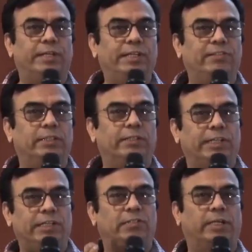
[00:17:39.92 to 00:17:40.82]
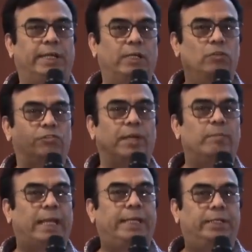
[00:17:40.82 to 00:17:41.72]
release the data
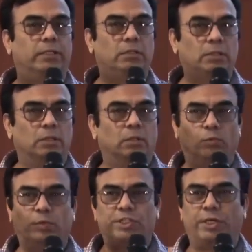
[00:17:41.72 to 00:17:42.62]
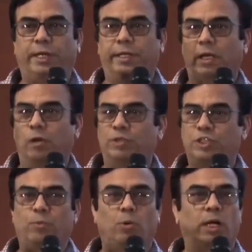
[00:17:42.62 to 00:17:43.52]
same night. Which area,
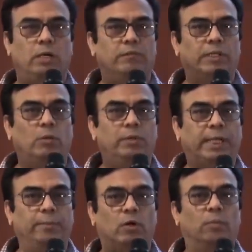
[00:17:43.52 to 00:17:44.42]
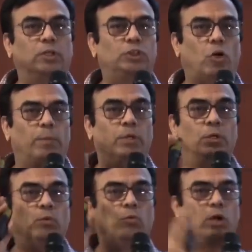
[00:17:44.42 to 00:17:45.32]
which product, without naming of the shop,
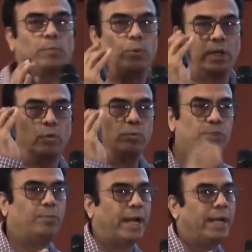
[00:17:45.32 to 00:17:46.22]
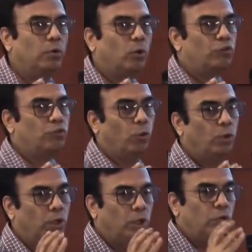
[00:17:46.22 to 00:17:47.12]
what product, which brand got
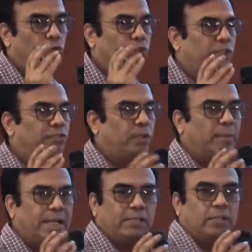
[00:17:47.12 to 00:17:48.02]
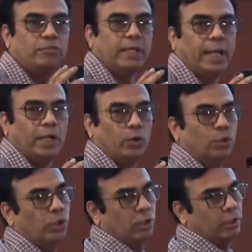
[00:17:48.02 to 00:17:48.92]
sold. So just imagine a
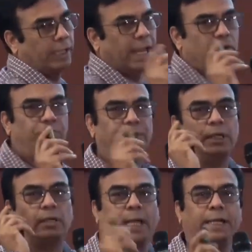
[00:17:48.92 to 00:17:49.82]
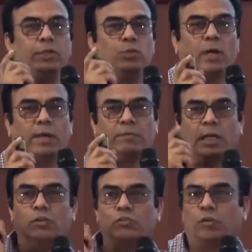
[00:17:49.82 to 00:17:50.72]
scenario that every night you have
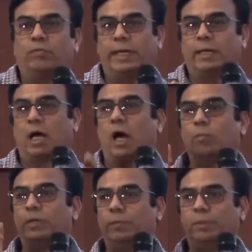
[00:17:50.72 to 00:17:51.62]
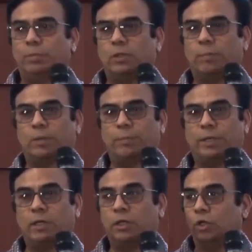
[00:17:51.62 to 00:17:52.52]
tons of data, how many people are
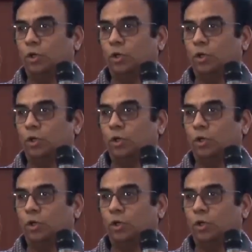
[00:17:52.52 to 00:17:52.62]
prepared